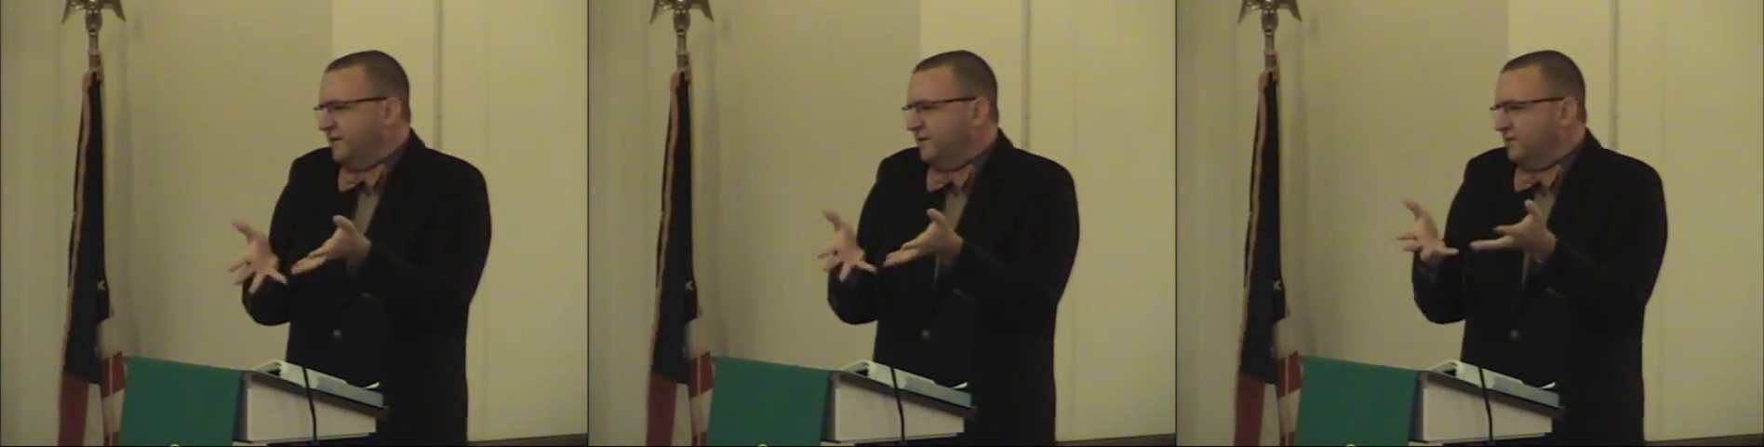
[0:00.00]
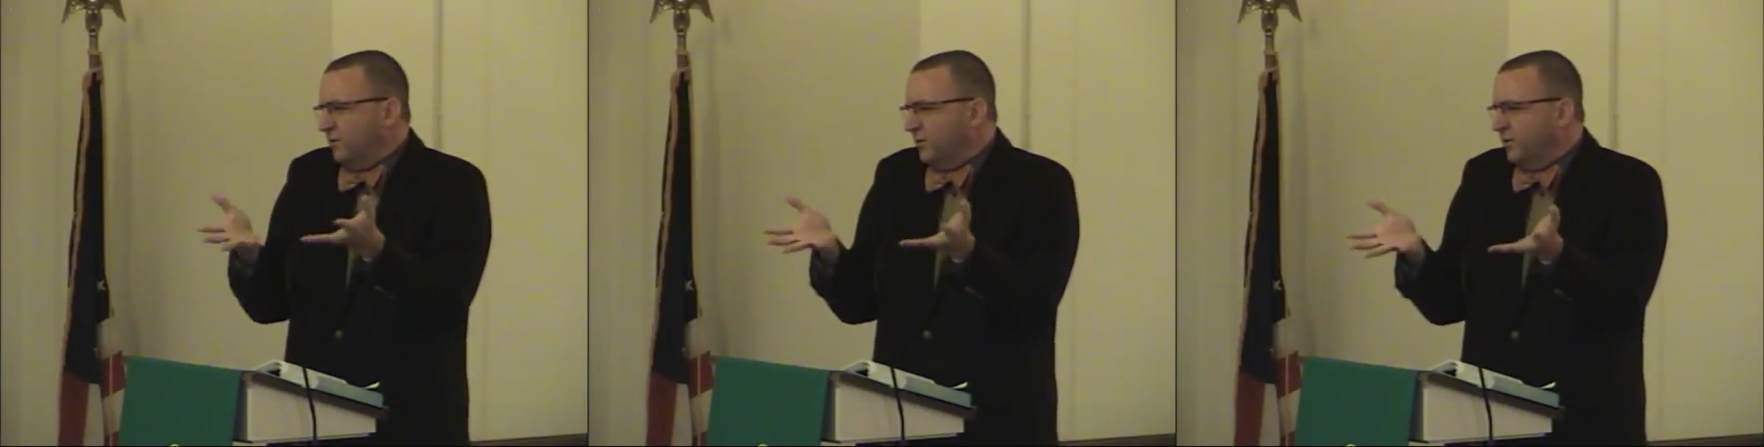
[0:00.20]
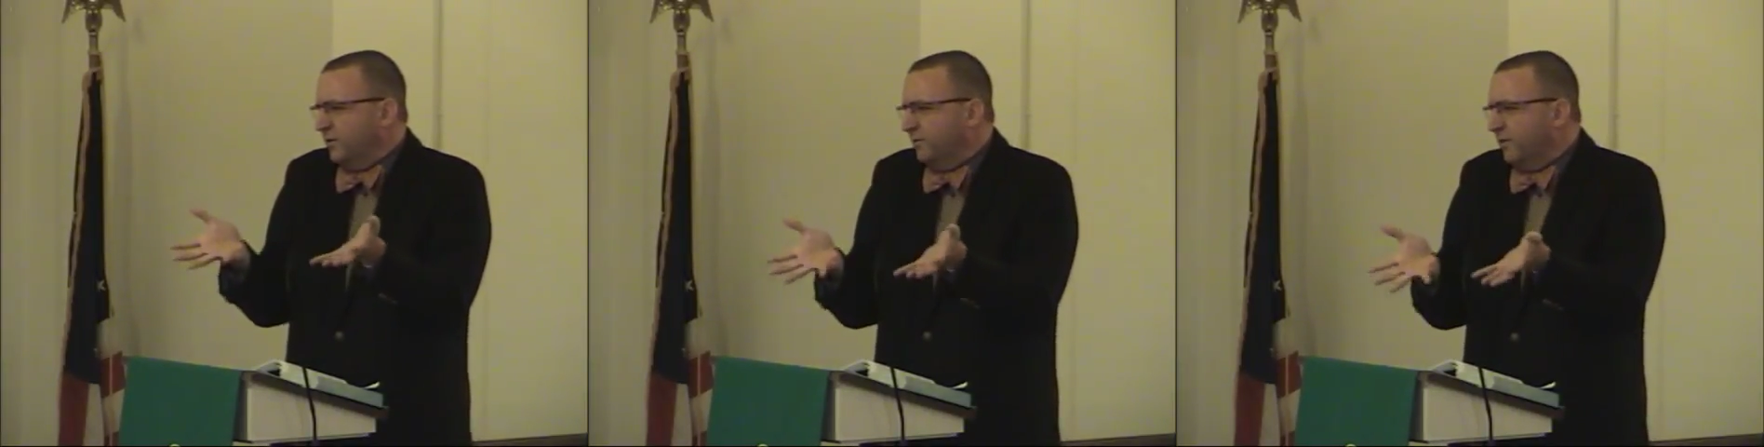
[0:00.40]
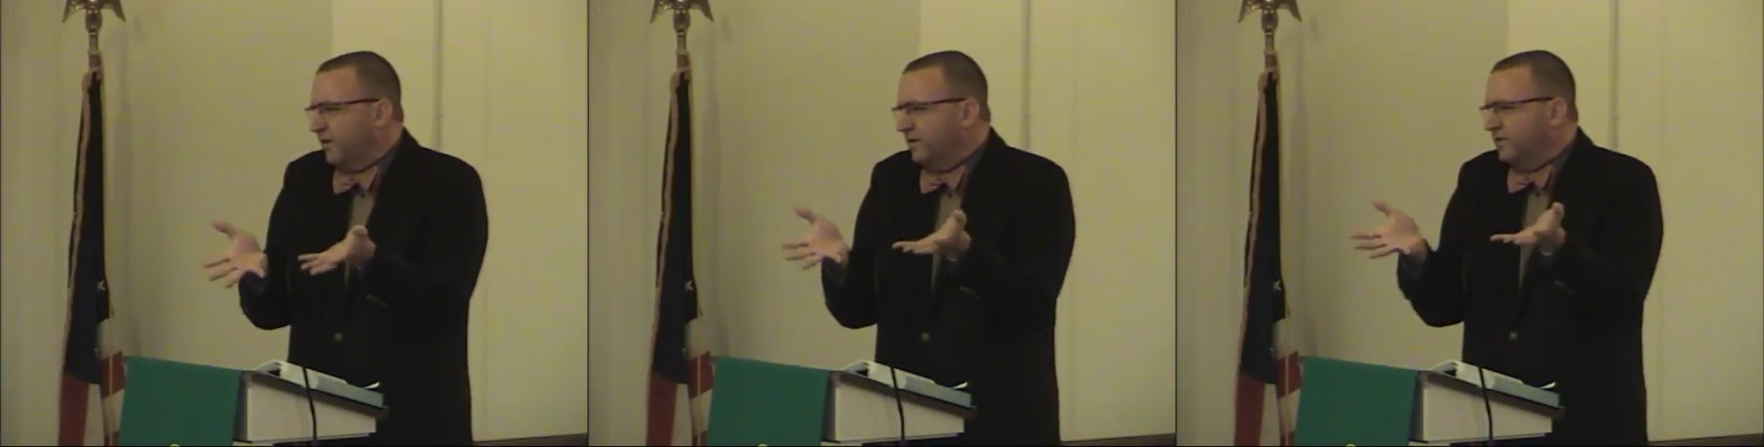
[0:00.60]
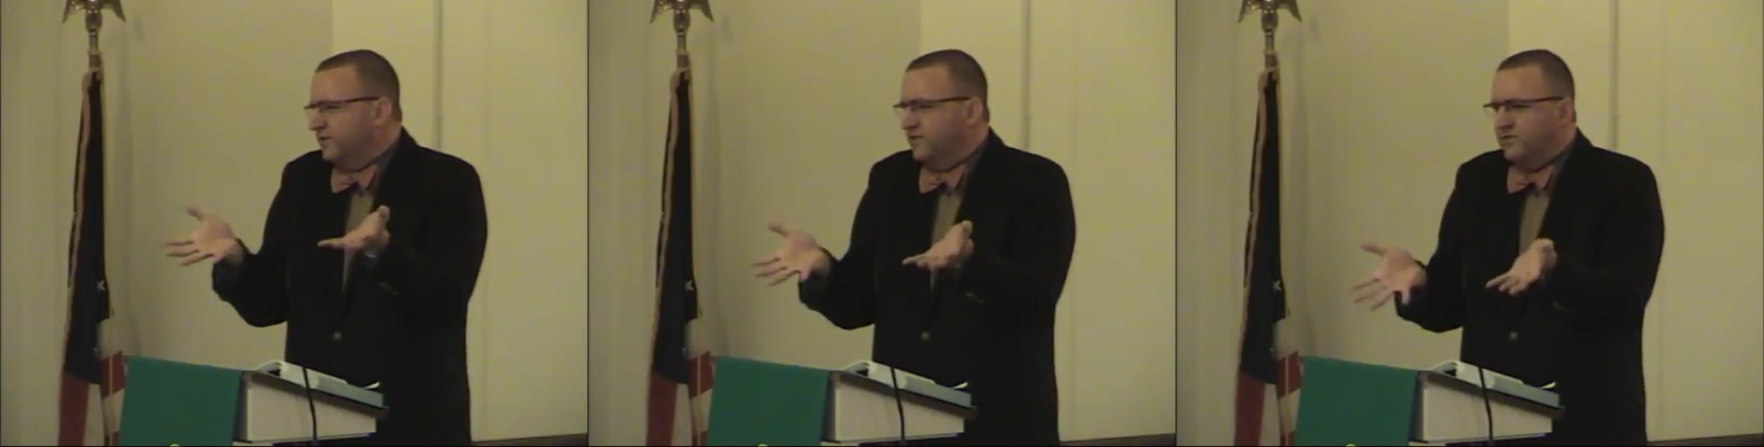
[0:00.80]
these older
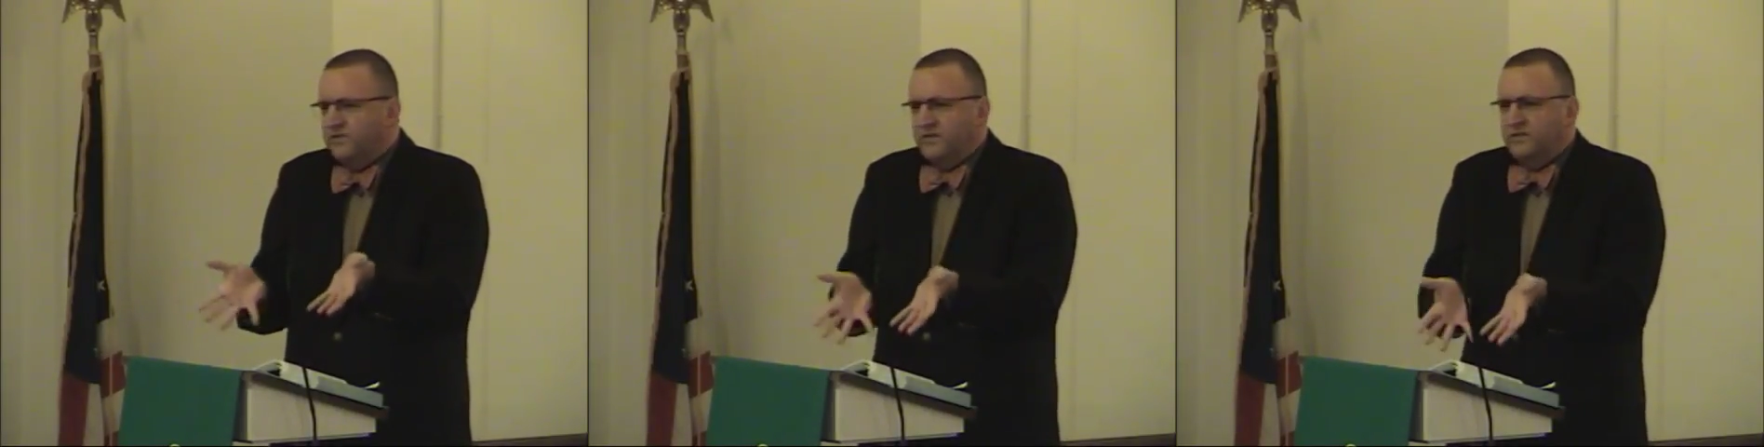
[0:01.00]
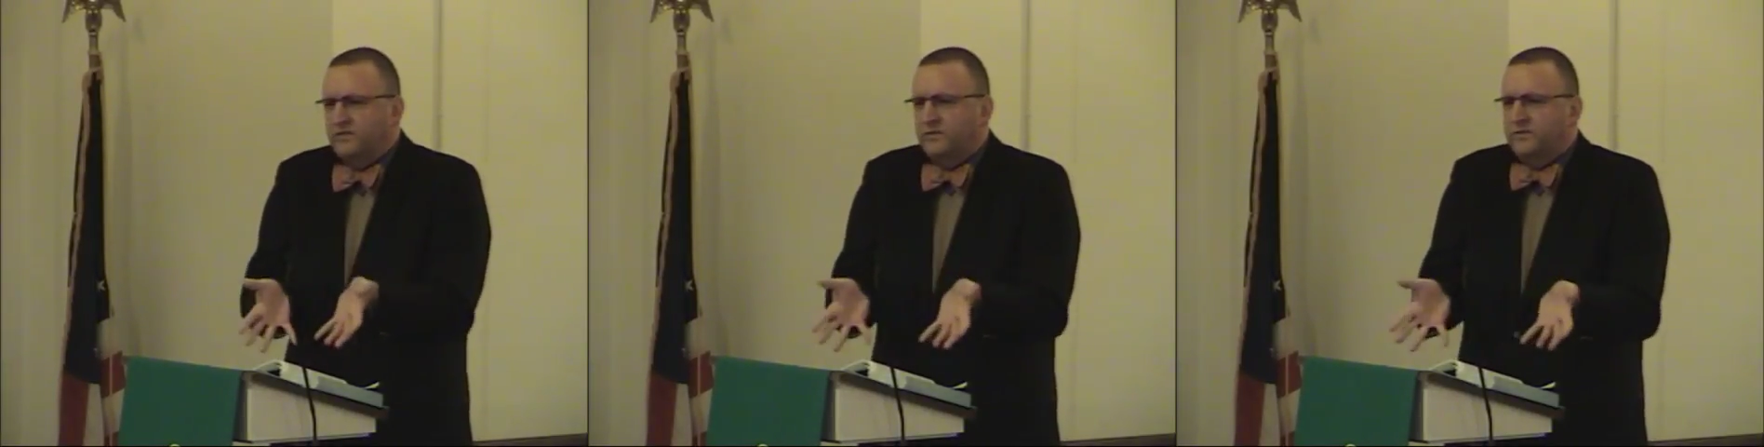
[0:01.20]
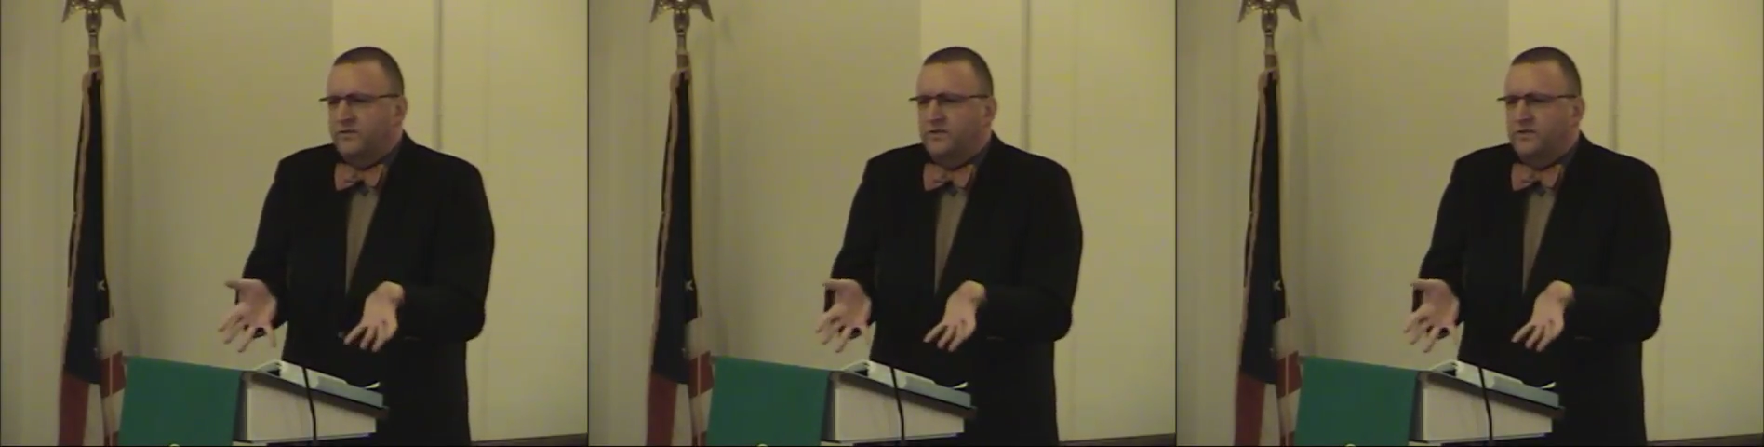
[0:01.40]
brothers and sisters